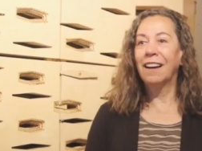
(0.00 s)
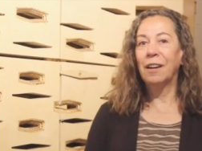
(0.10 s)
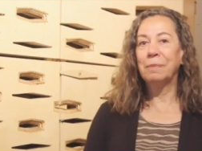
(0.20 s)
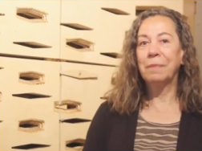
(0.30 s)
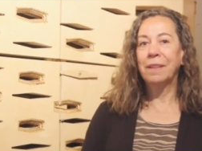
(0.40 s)

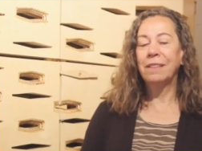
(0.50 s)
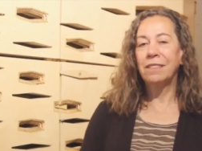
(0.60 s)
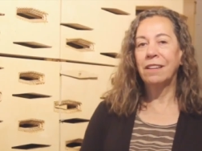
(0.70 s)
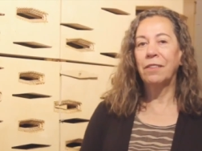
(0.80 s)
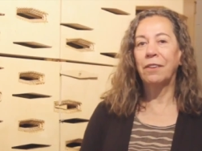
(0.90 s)
Um,
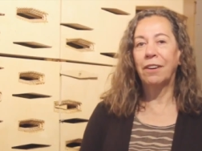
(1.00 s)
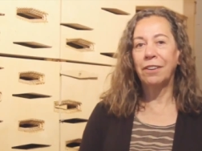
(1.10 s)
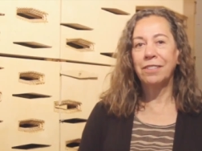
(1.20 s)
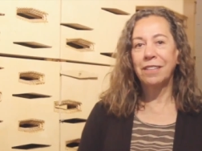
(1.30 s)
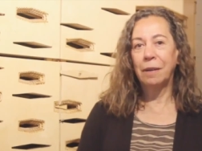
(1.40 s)
there's another
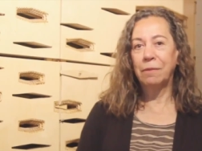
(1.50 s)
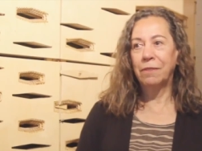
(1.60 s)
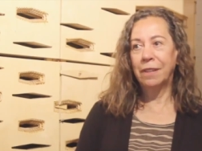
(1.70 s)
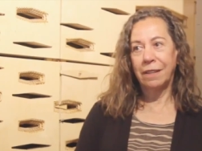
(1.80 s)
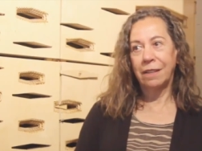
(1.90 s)
artist named
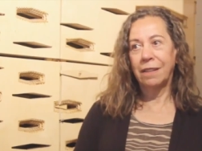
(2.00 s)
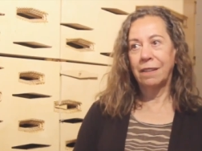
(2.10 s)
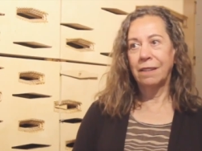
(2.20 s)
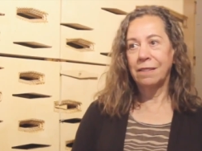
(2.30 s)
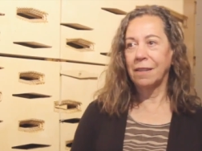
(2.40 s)
Vija
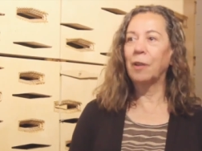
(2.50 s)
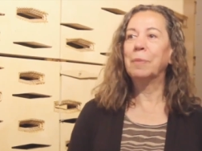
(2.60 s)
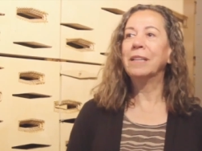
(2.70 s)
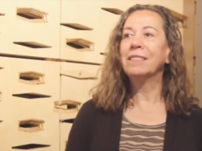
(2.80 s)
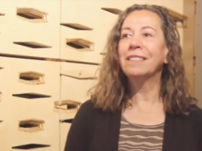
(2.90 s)

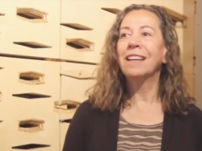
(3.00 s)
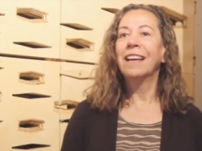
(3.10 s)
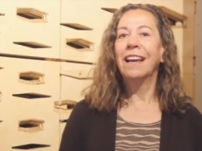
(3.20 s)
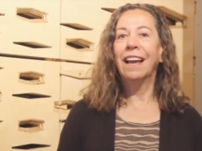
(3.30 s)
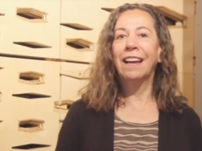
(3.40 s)
Celmins,
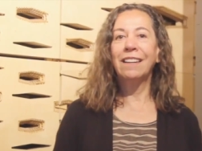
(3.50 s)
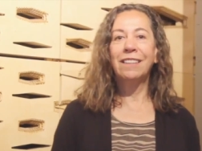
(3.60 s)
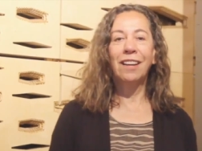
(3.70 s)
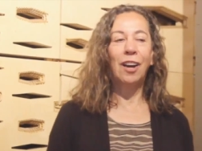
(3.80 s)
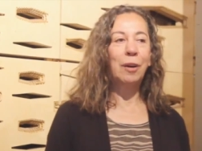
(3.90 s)
and
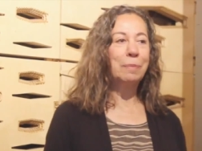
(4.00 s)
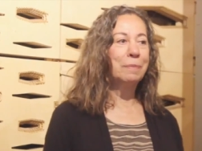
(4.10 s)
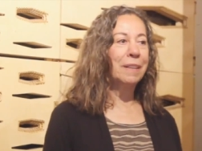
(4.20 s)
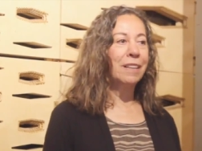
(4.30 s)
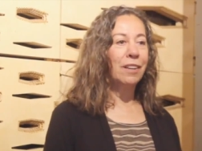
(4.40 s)
um,
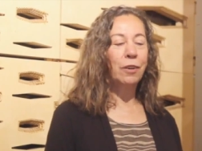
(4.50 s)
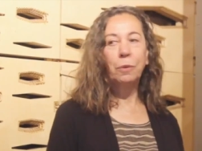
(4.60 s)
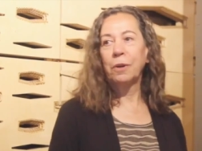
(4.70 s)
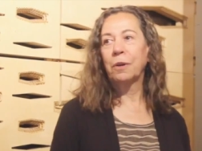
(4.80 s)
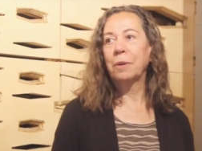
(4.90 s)

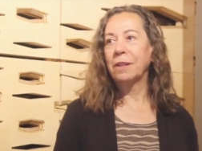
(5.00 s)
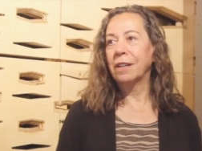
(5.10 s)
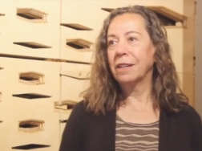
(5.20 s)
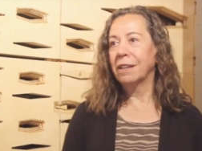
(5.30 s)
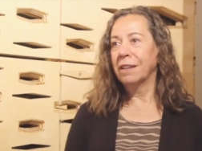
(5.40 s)
her work
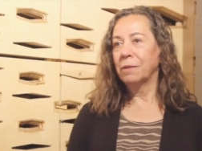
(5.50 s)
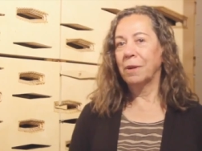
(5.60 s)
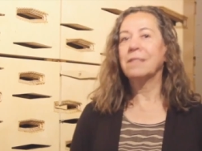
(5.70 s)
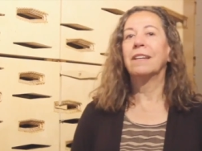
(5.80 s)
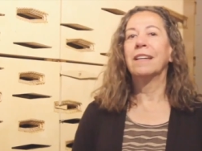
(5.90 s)
really
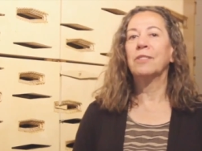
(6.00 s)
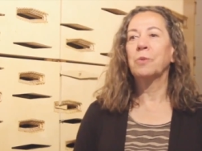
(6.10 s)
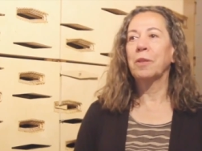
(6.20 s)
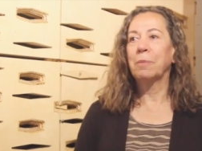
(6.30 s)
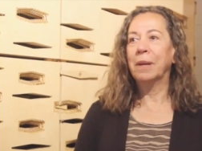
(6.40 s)
resonates
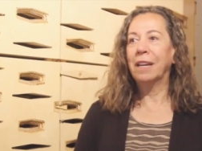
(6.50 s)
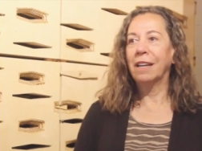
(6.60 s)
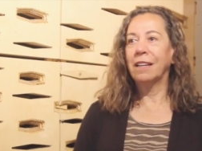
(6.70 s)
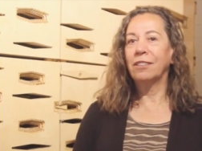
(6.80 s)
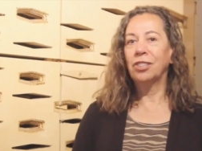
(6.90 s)
with
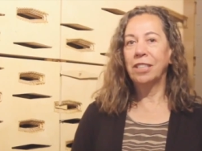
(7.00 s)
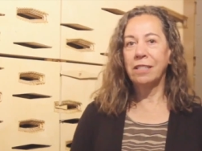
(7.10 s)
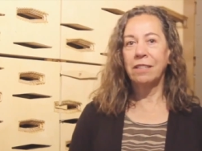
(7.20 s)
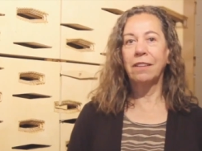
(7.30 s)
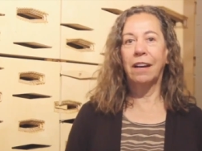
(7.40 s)
me. And she
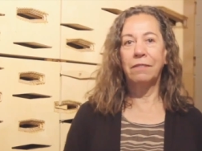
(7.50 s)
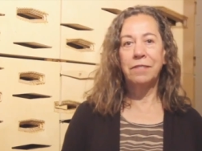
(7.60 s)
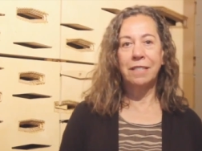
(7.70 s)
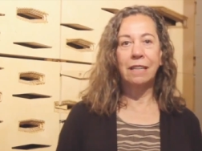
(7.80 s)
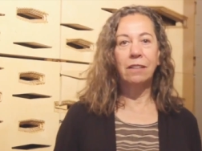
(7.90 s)
does a lot of
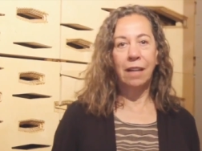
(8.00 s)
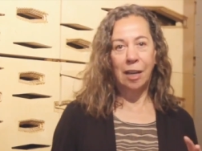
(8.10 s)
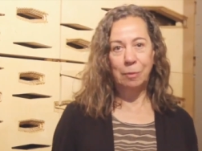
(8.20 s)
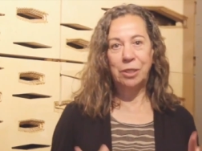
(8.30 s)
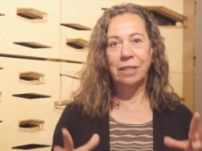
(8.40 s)
single
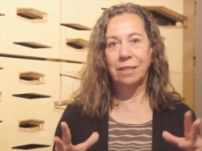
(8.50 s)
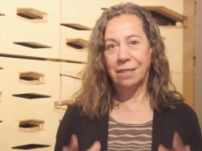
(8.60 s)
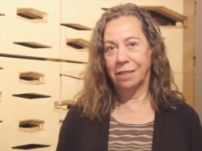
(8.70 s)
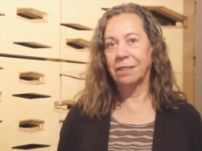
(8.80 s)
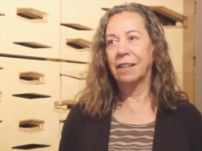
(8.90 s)
object
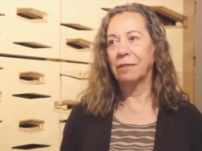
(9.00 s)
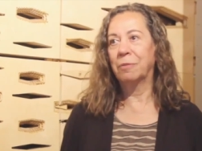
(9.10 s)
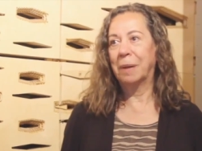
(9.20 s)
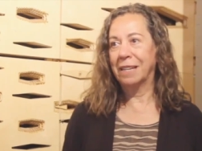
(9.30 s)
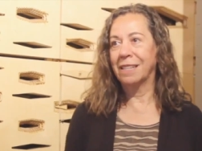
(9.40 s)
still
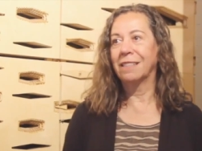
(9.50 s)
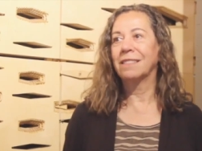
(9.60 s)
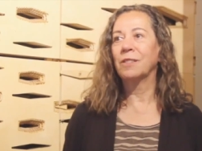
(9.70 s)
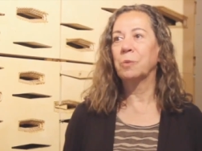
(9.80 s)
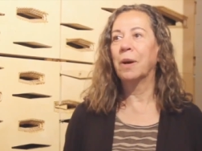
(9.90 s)
life
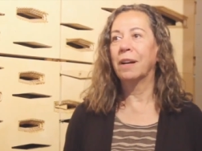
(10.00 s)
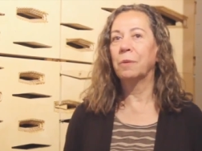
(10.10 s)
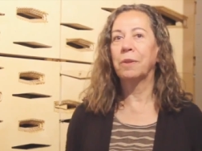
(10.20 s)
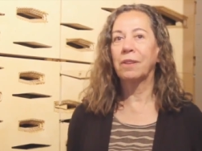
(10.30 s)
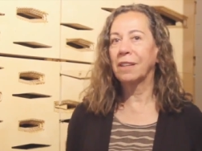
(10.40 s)
paintings as
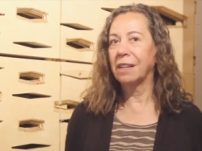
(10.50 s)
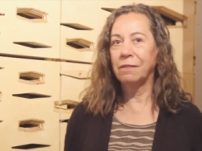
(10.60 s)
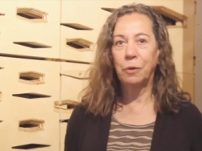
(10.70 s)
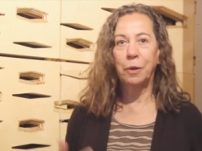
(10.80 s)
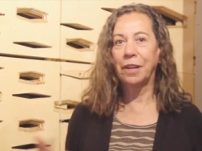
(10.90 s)
well with kind
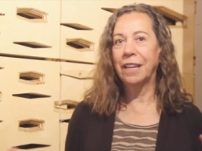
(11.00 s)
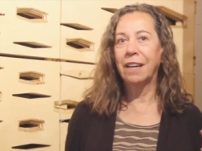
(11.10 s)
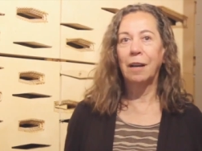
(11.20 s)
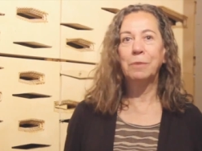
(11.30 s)
of quirky